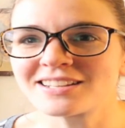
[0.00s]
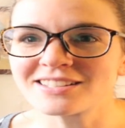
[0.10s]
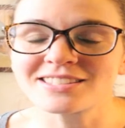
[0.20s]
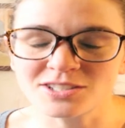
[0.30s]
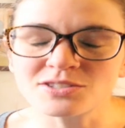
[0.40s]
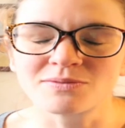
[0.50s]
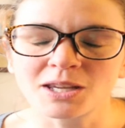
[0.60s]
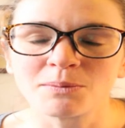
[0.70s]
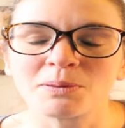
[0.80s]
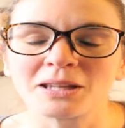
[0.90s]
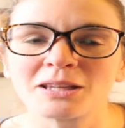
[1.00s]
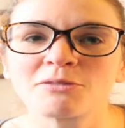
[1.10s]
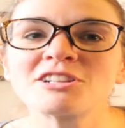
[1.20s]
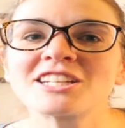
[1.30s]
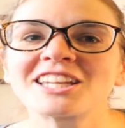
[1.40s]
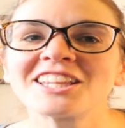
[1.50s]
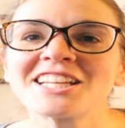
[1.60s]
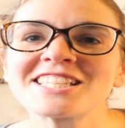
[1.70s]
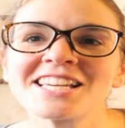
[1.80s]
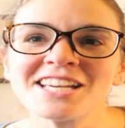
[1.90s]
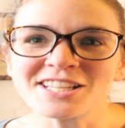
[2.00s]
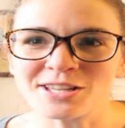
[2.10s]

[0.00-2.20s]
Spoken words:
that it's completely ridiculous.